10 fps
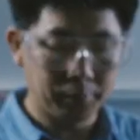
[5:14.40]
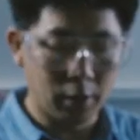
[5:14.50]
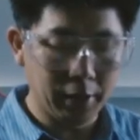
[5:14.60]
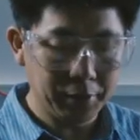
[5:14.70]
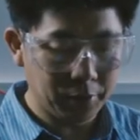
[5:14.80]

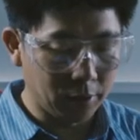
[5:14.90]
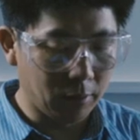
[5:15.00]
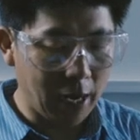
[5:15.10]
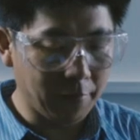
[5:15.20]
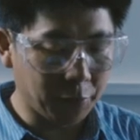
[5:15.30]
All right,
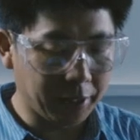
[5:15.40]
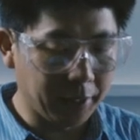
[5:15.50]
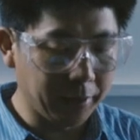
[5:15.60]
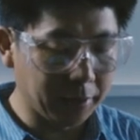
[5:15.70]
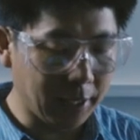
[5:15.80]
so after we
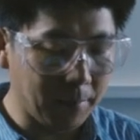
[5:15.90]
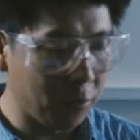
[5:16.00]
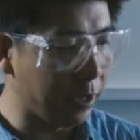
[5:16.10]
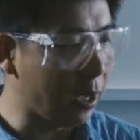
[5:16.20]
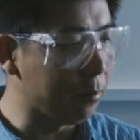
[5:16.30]
clean the
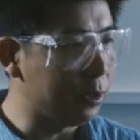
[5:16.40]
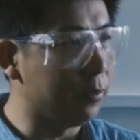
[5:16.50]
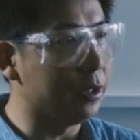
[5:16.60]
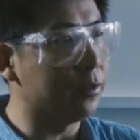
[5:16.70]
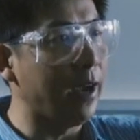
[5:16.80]
sample, we come
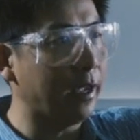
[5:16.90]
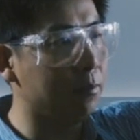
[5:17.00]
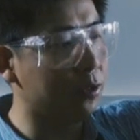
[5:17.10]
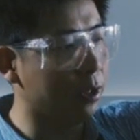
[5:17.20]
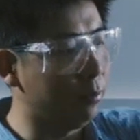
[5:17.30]
to this
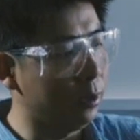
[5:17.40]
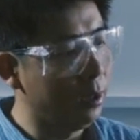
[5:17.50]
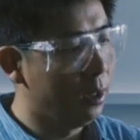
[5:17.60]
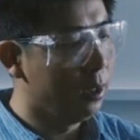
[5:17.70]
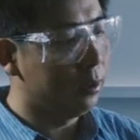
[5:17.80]
vacuum chamber
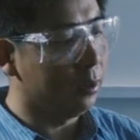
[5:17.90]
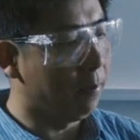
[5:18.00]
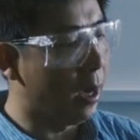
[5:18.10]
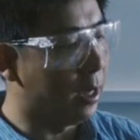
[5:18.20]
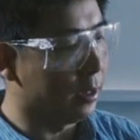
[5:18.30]
to
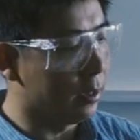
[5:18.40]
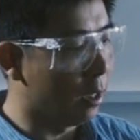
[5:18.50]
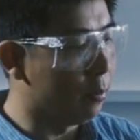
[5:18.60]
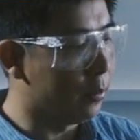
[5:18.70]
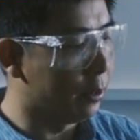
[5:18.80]
deposit
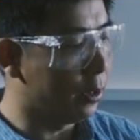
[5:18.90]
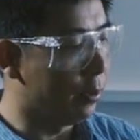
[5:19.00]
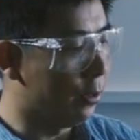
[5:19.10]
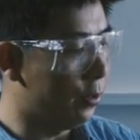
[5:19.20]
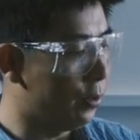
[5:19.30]
some of the
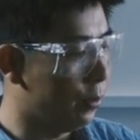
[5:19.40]
materials.